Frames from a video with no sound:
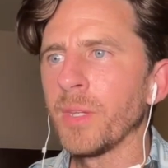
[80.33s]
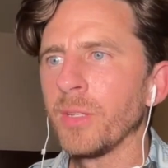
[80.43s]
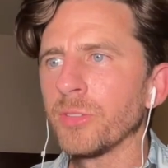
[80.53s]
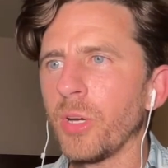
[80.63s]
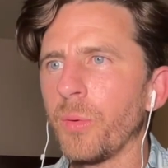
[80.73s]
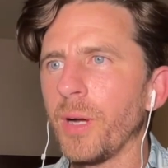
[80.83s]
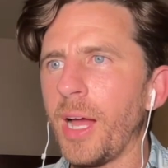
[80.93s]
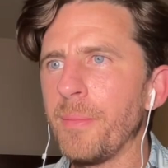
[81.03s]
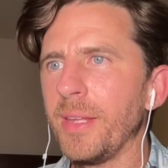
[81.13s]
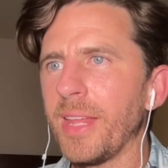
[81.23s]
so i
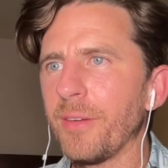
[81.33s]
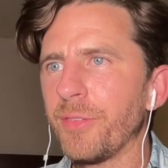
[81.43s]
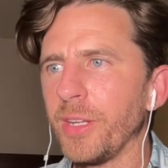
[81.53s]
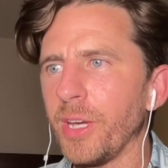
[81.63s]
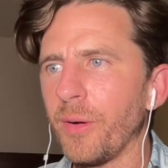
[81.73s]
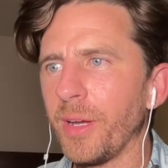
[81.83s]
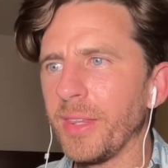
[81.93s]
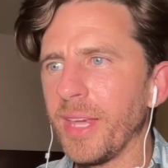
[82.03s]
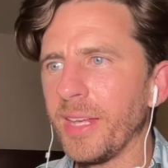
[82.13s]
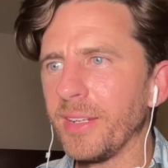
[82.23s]
made that video
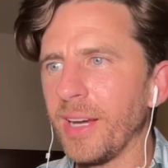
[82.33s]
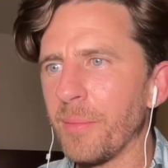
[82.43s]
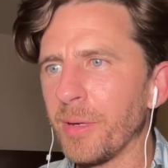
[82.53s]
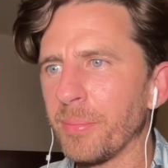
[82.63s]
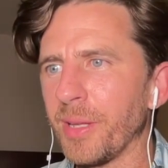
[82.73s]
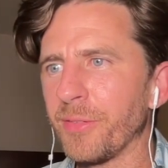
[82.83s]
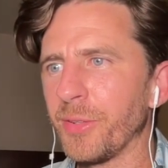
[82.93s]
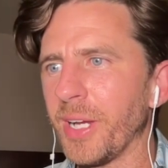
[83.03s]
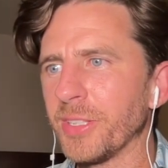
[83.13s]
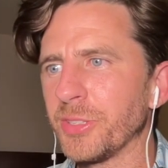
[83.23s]
and then i'm going to play for you
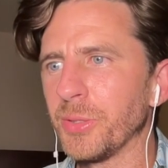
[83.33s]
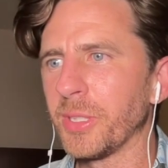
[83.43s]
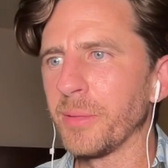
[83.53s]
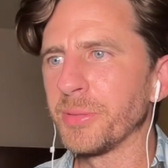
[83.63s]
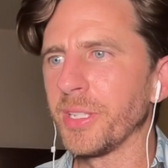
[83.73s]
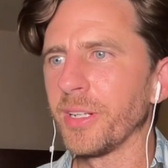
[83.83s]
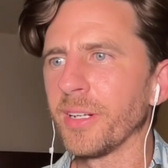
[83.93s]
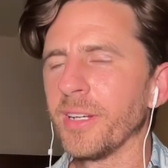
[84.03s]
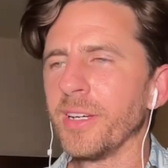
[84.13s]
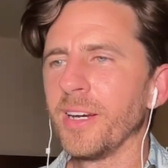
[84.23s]
guys two clips here
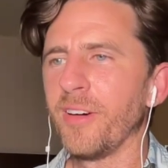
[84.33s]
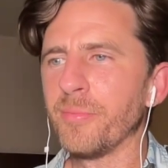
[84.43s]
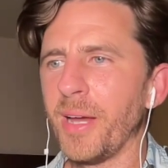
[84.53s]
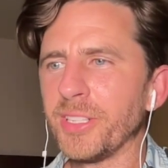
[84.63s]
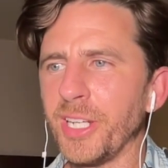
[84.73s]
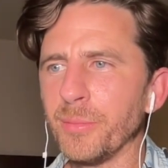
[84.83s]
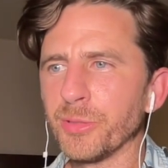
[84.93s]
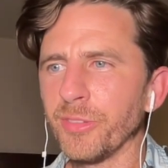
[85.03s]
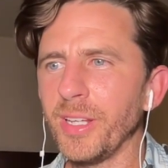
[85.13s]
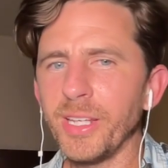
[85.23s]
of matt james
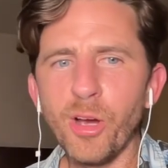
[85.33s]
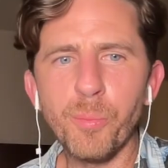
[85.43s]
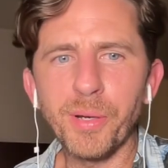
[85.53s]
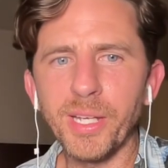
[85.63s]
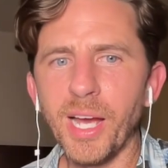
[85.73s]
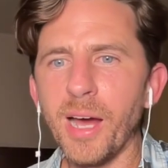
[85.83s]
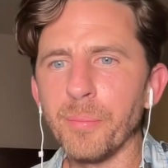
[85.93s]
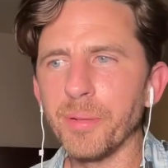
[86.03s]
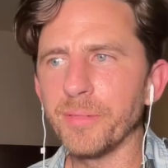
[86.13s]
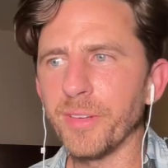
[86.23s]
really opening
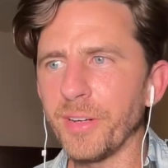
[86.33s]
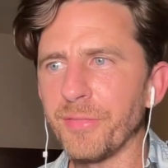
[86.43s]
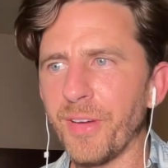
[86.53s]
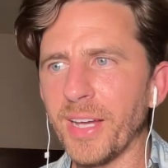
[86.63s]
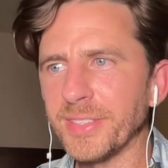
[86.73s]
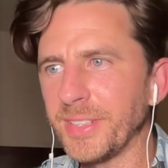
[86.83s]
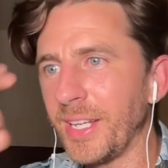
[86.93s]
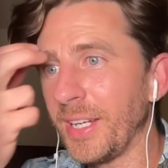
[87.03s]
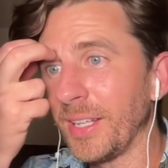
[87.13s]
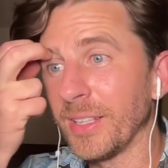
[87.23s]
up very
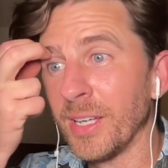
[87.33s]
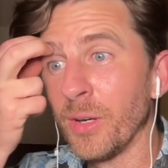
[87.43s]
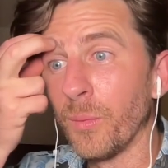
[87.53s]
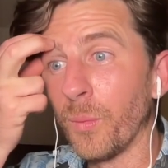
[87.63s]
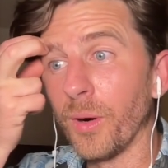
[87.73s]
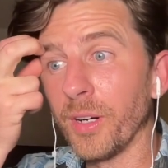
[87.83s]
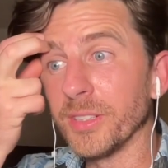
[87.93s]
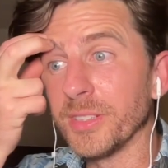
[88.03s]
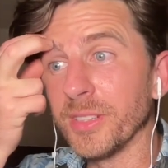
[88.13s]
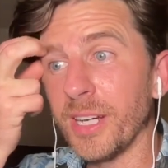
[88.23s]
fascinating
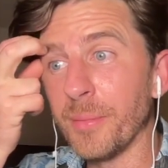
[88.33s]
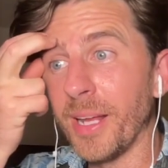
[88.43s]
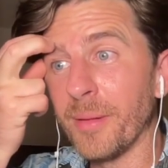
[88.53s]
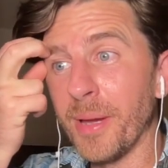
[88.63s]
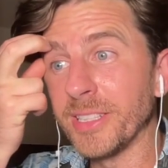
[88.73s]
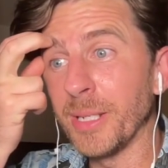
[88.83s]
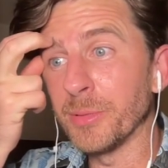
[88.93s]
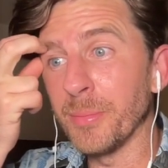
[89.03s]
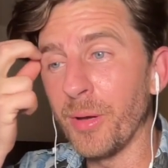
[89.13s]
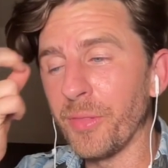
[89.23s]
words coming out of matt
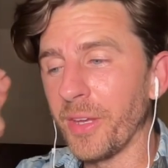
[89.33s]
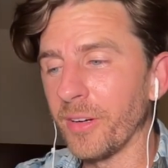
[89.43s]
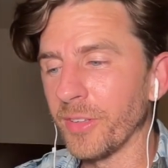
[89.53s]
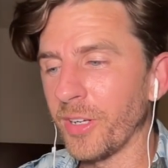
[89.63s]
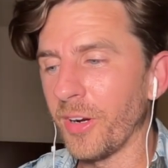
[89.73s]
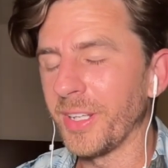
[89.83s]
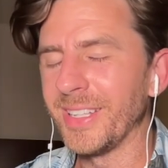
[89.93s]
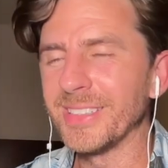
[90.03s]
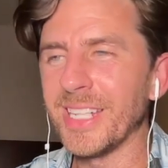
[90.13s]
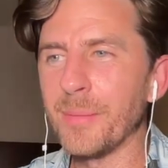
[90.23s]
james' mouth here regarding
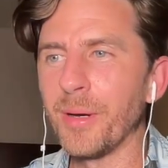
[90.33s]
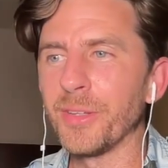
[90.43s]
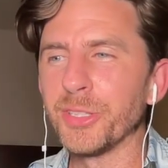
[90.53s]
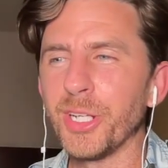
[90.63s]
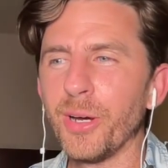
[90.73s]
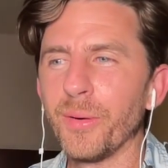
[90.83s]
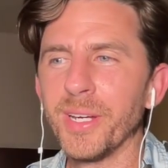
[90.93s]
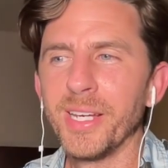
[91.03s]
his time on the show